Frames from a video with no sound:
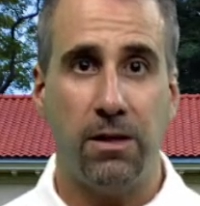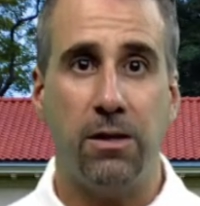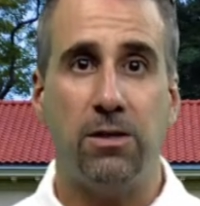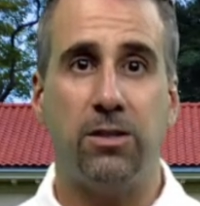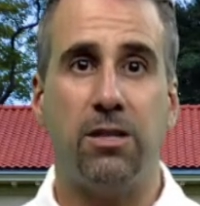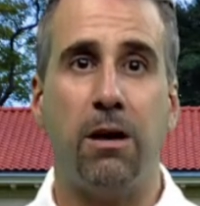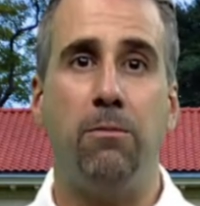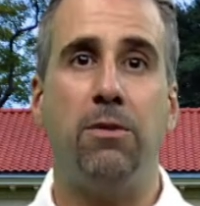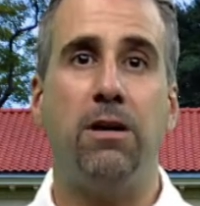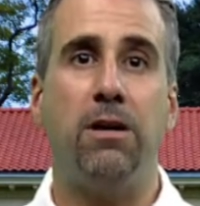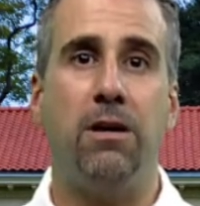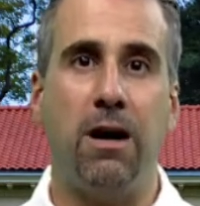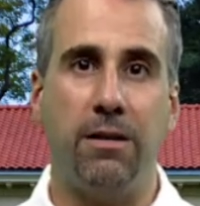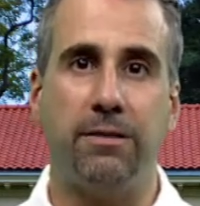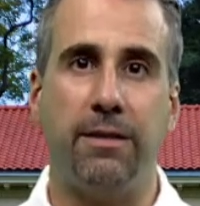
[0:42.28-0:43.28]
some
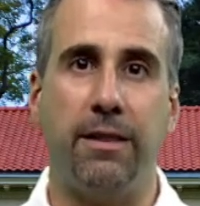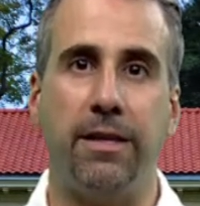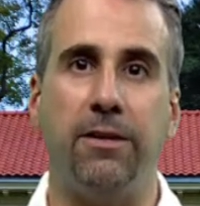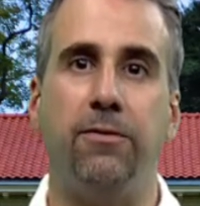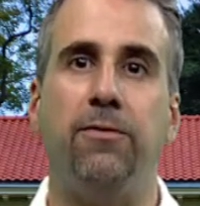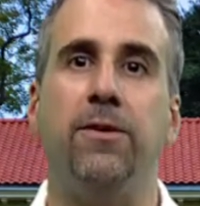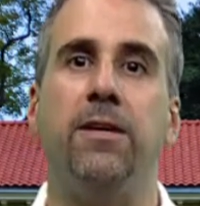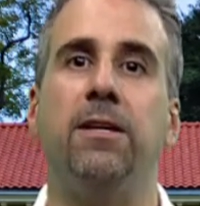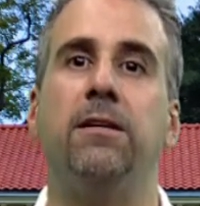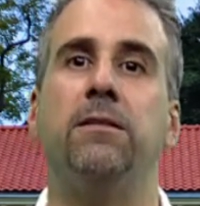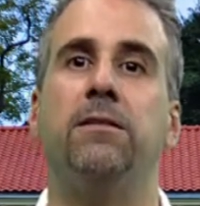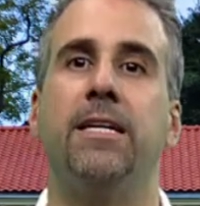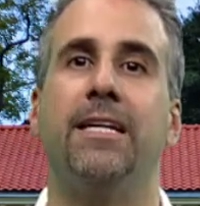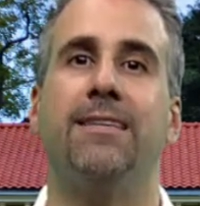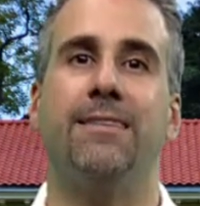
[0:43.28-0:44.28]
constantly
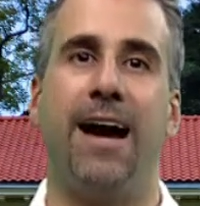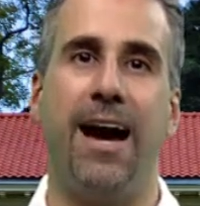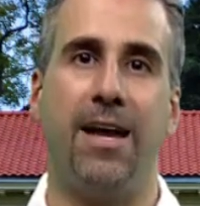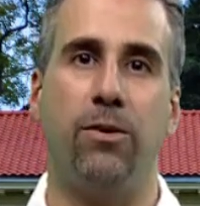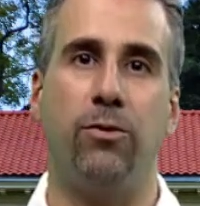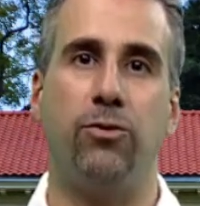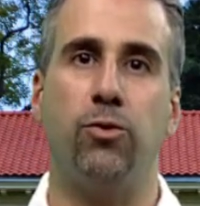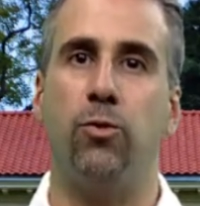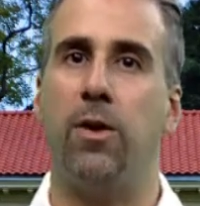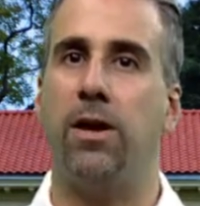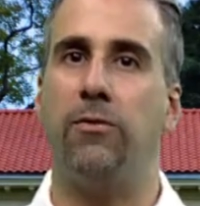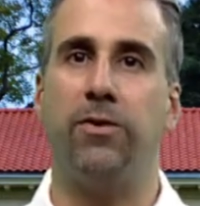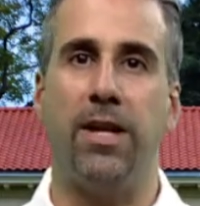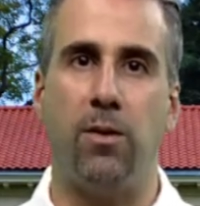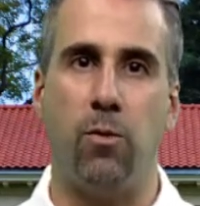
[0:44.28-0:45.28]
feels entitled to
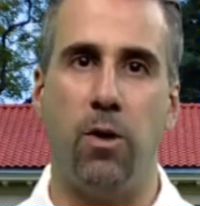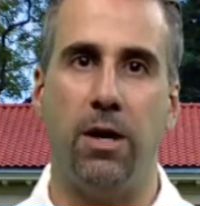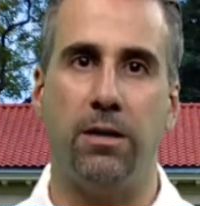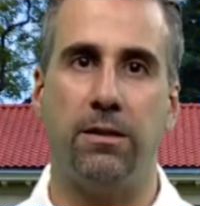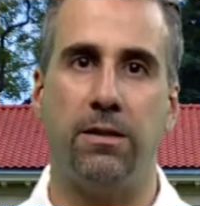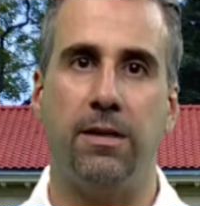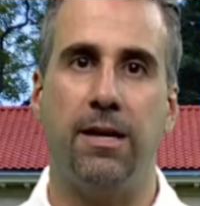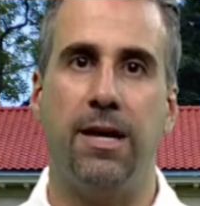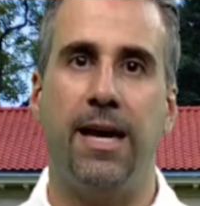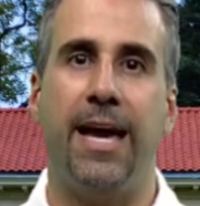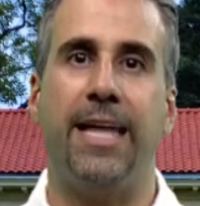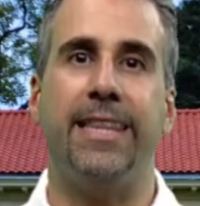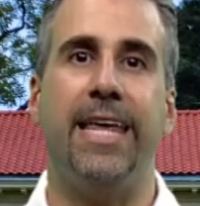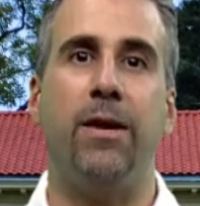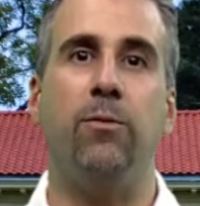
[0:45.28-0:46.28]
whatever they want,
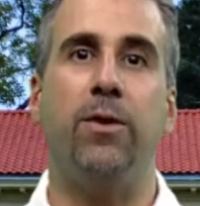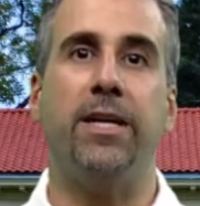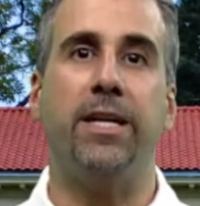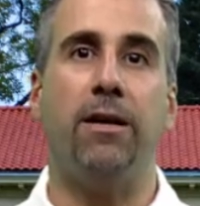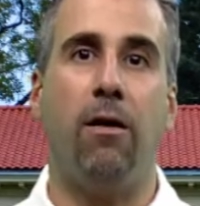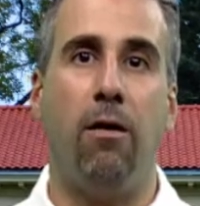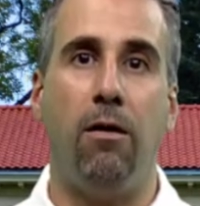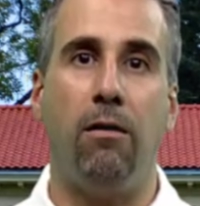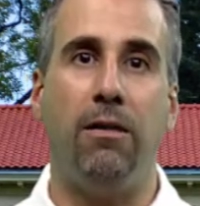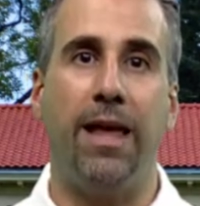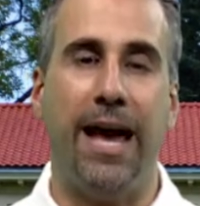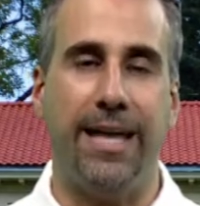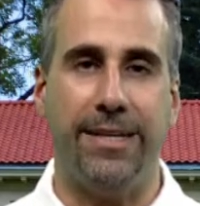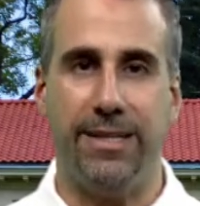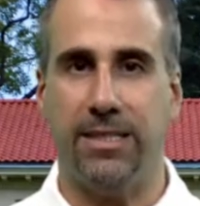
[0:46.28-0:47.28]
and they want it all
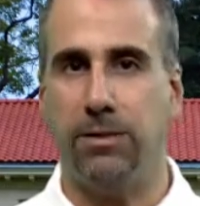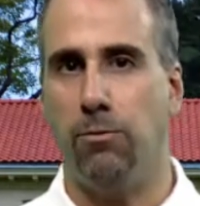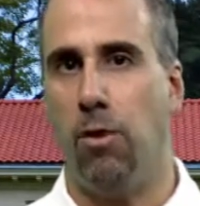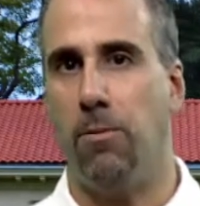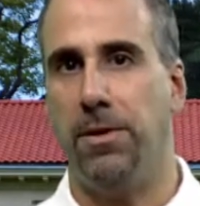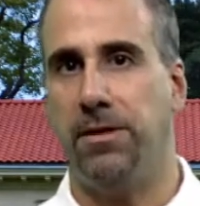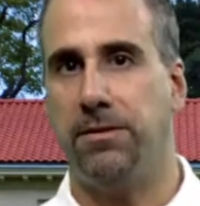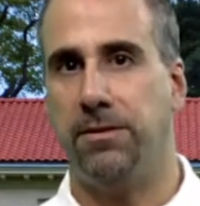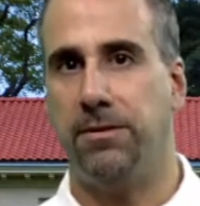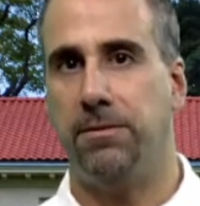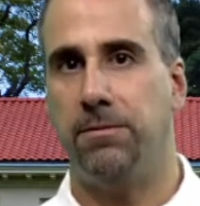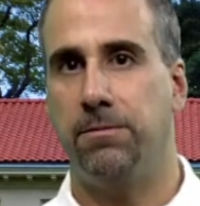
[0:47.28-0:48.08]
at this moment.